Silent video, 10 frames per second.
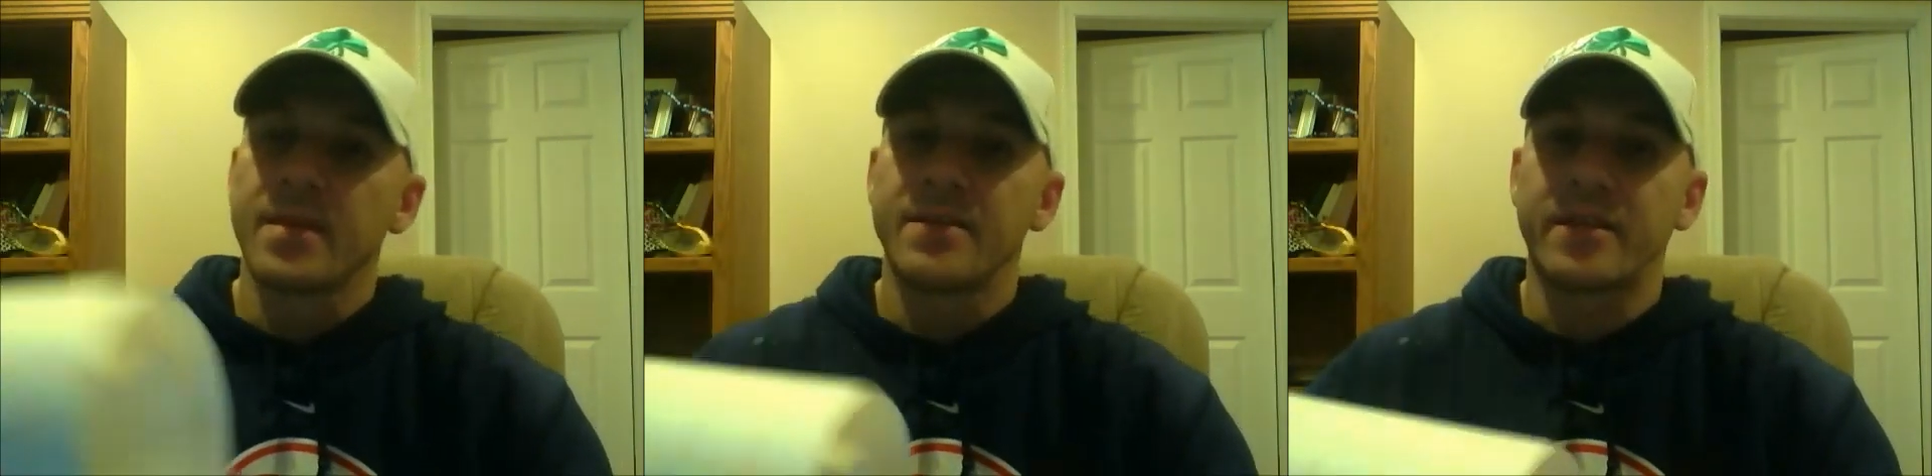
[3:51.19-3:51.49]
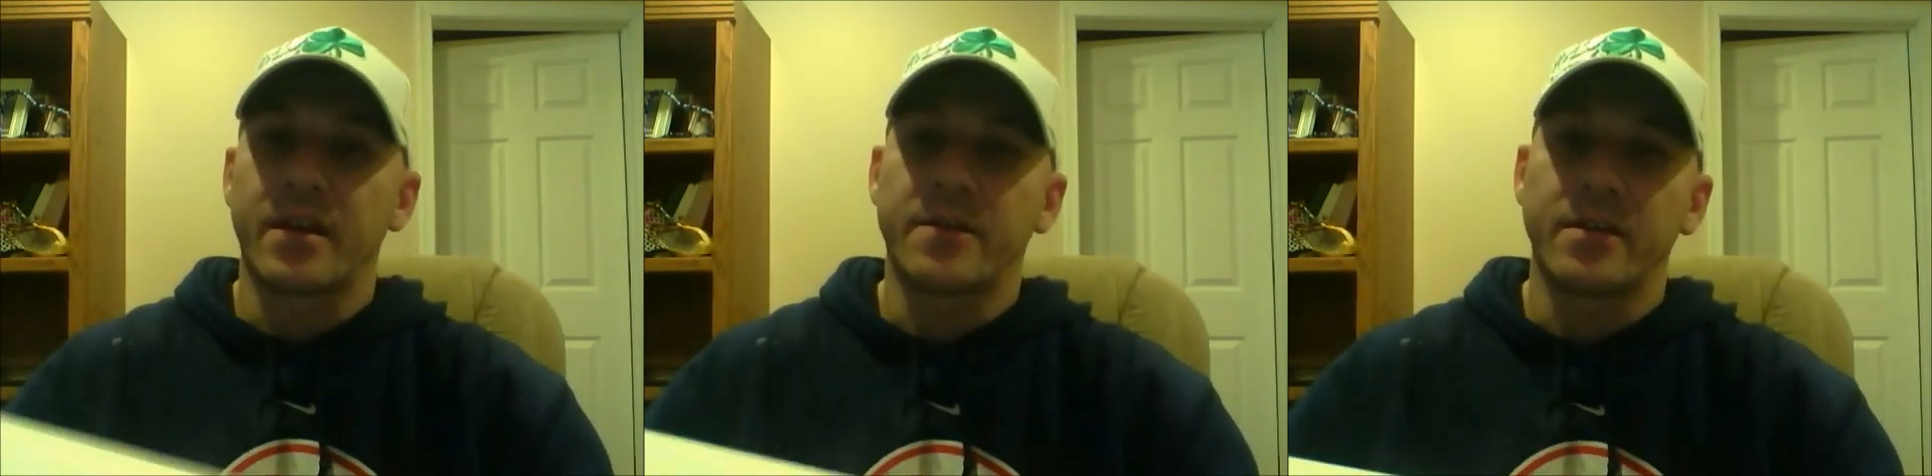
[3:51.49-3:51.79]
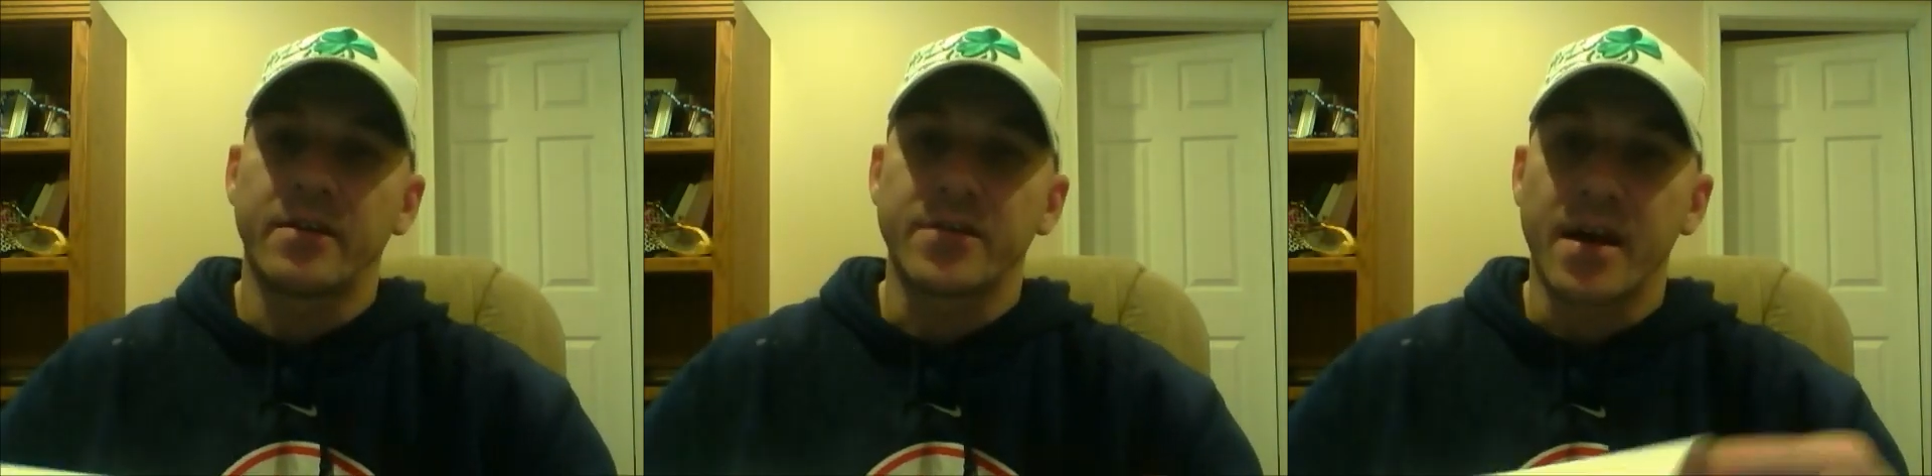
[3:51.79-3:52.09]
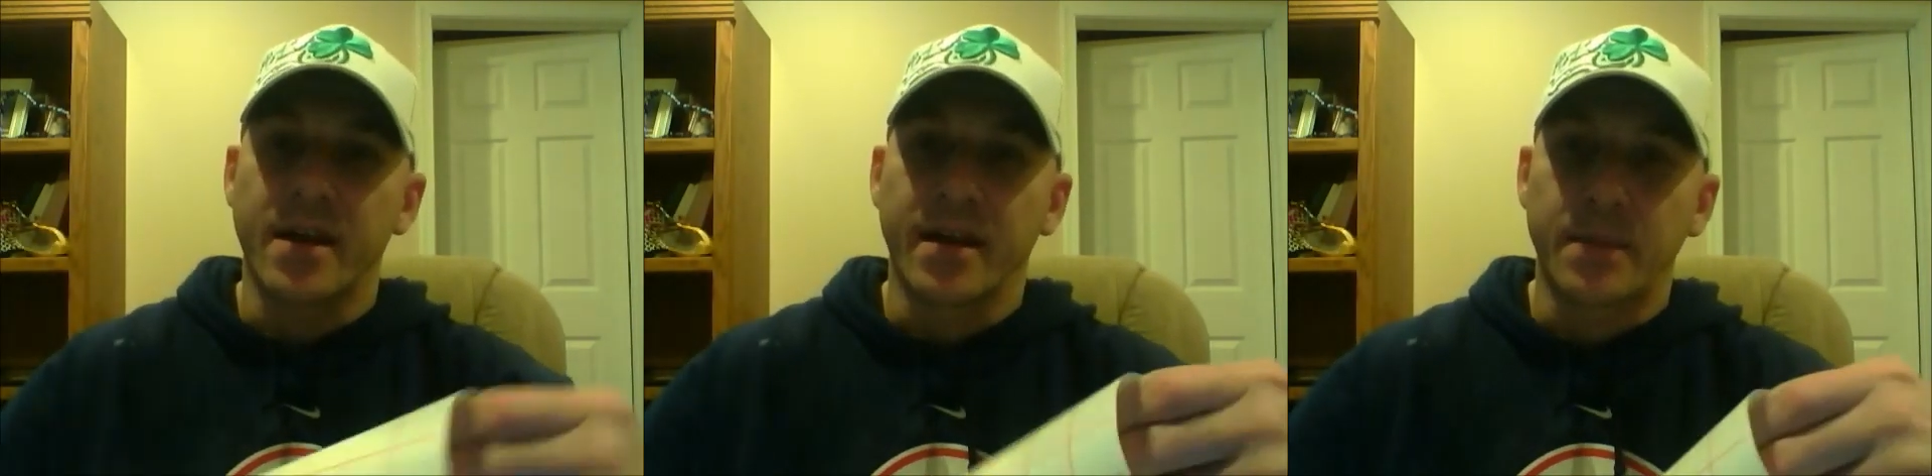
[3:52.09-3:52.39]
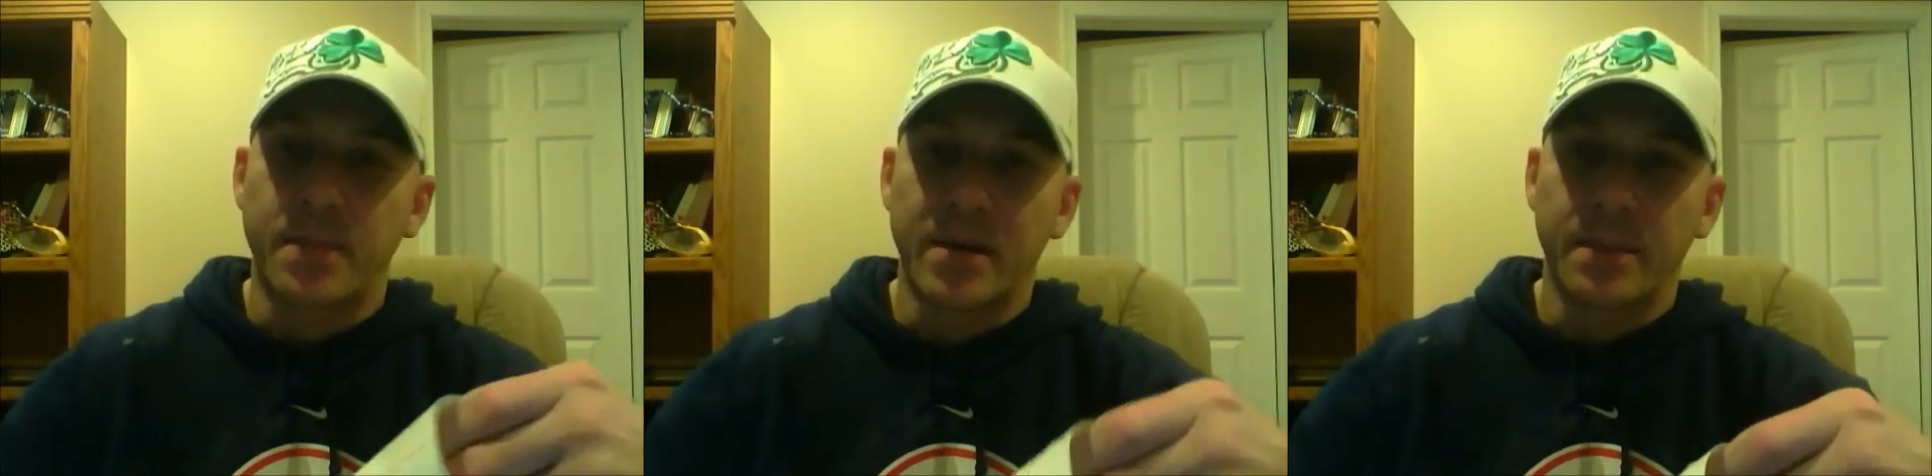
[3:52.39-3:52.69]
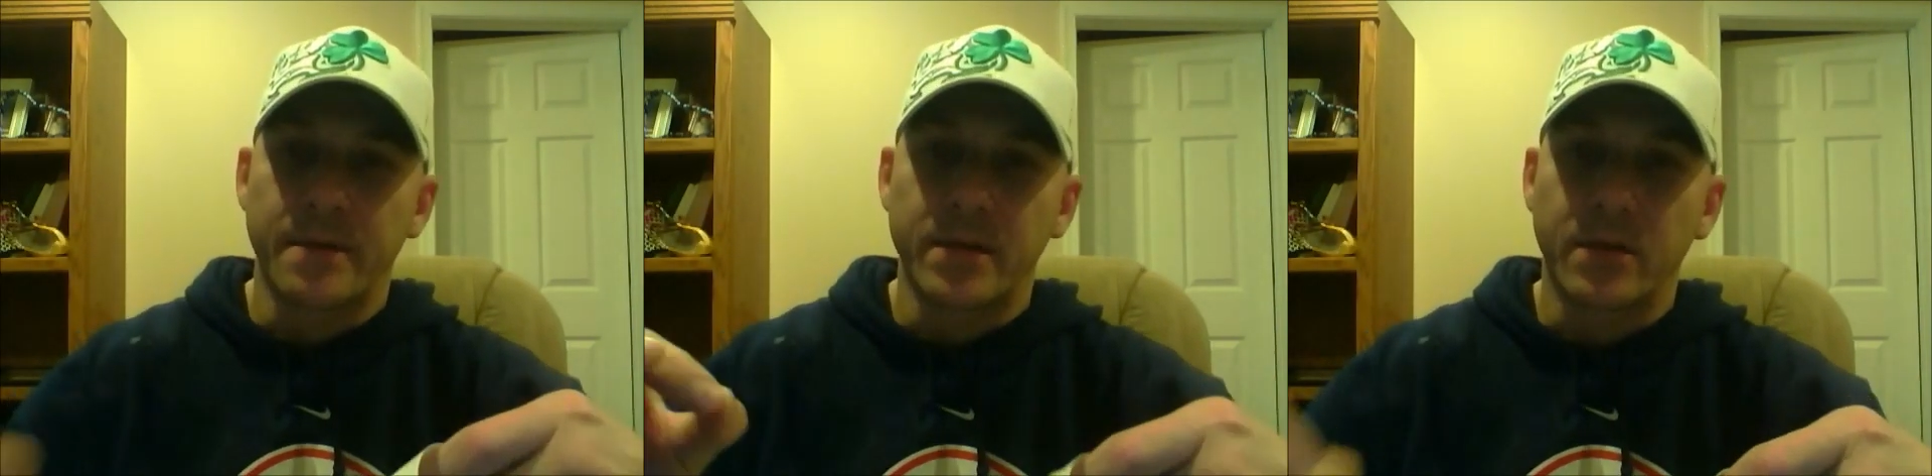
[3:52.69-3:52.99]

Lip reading: instead of sitting there trying to pick up every